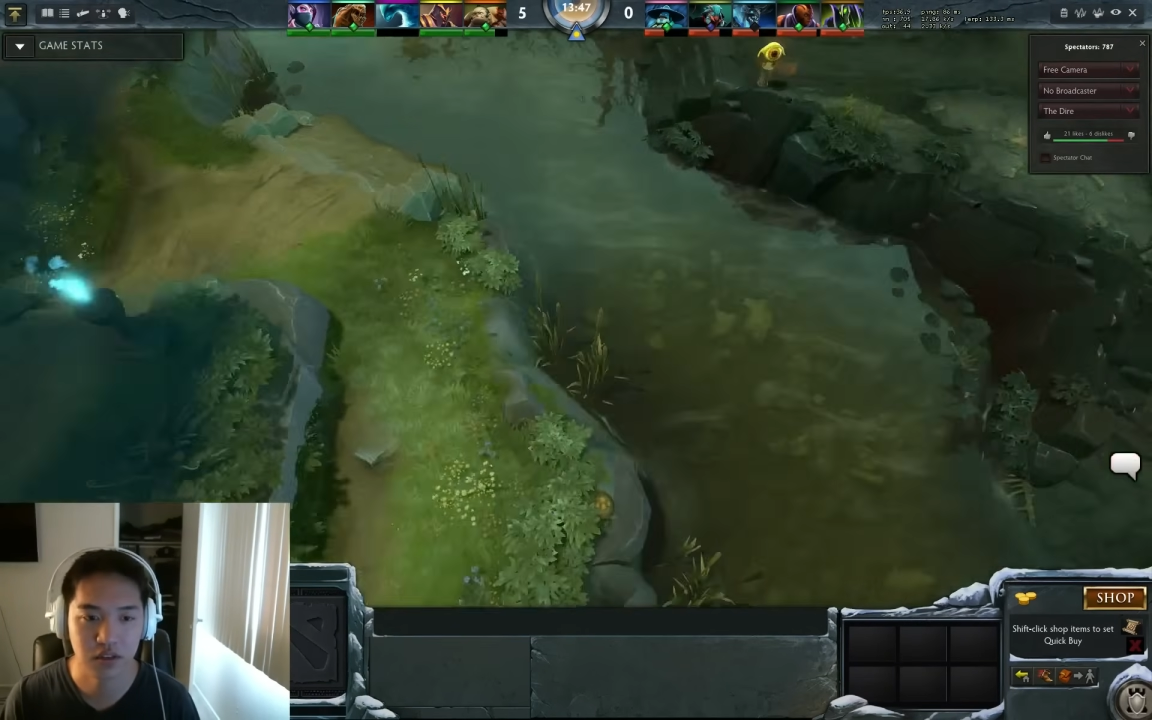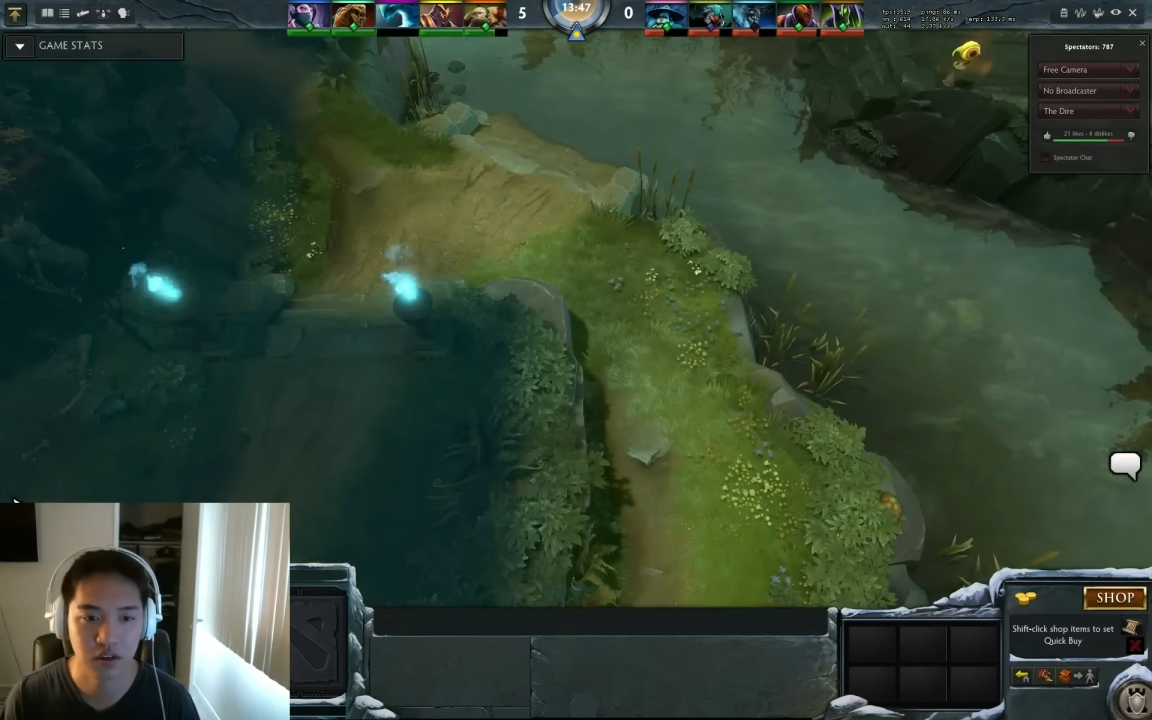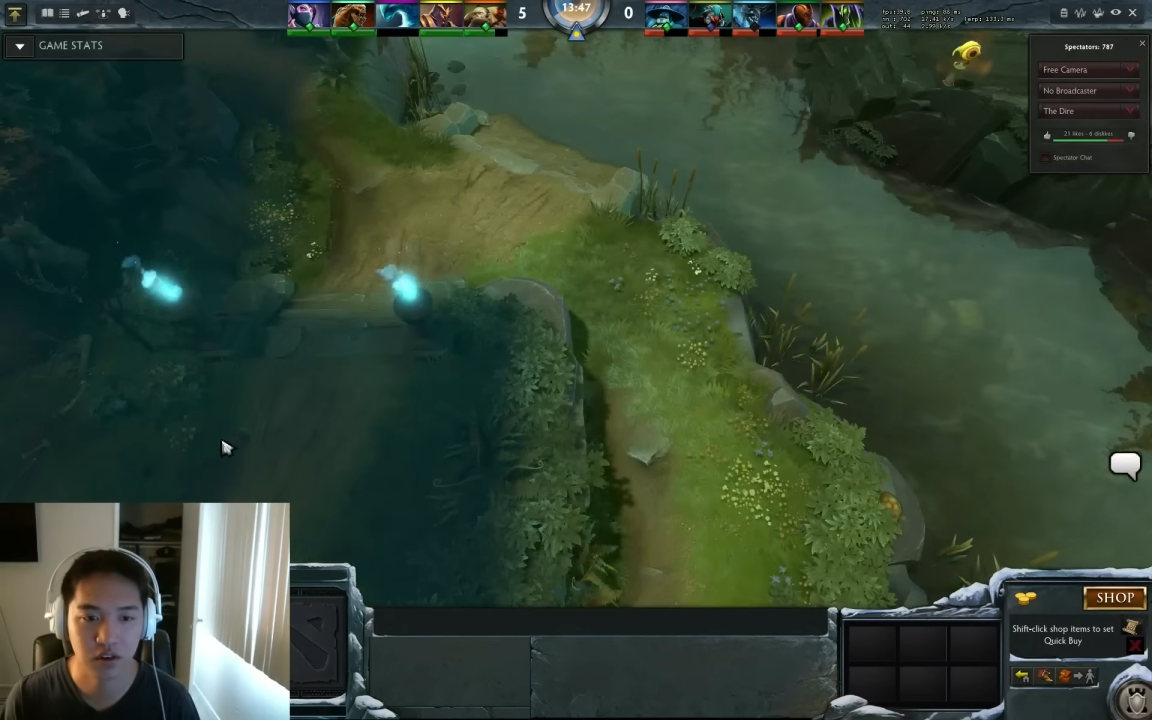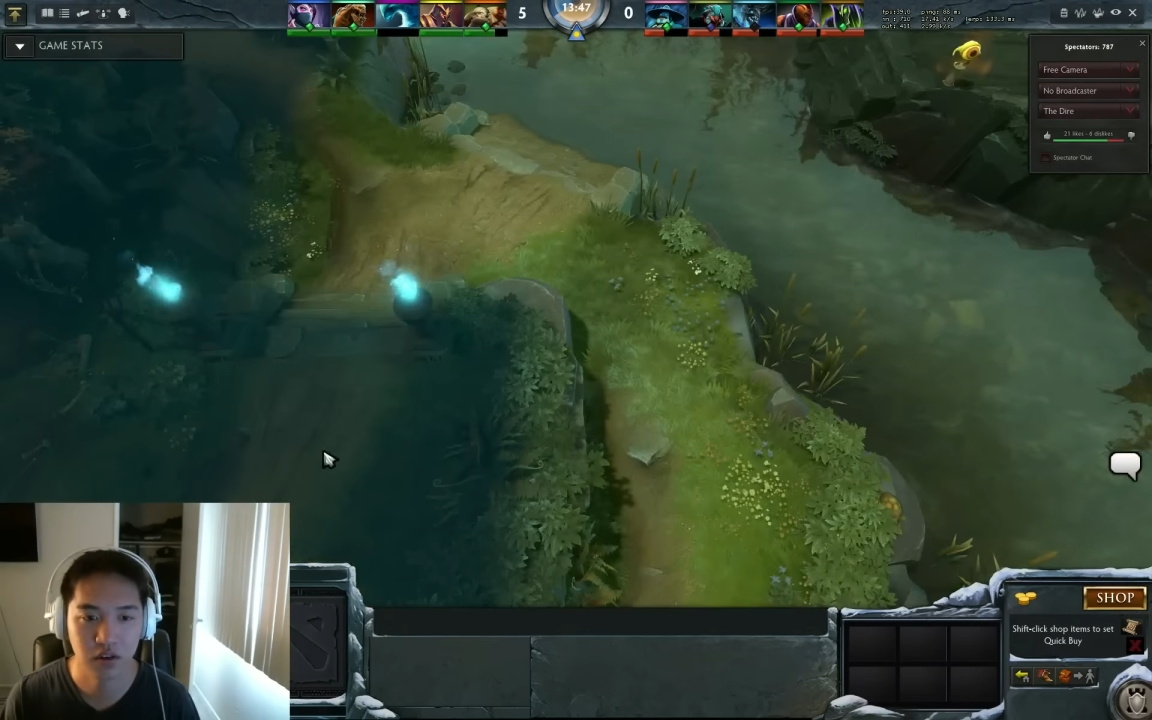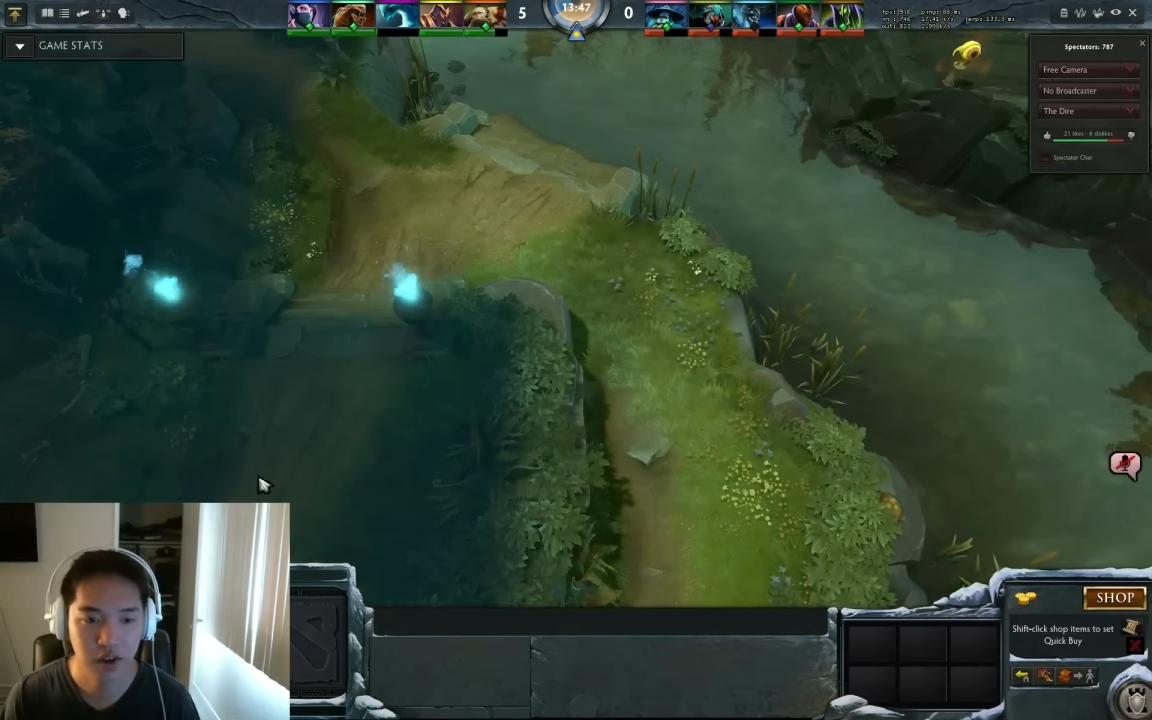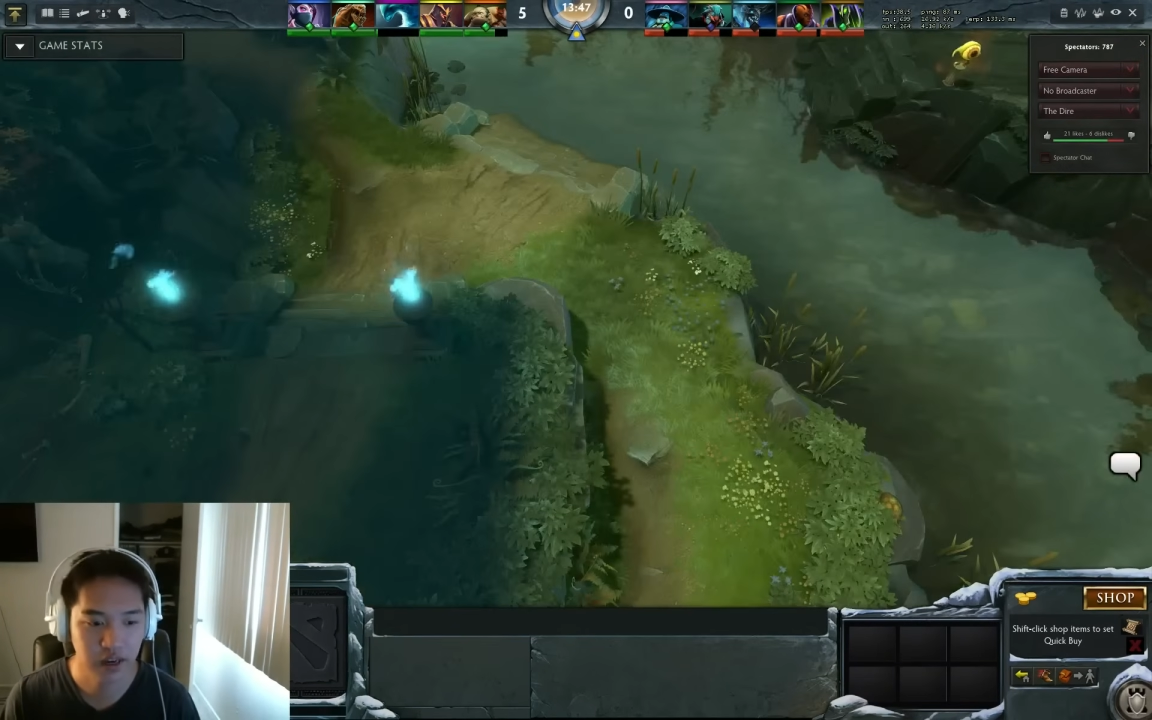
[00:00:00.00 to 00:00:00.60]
So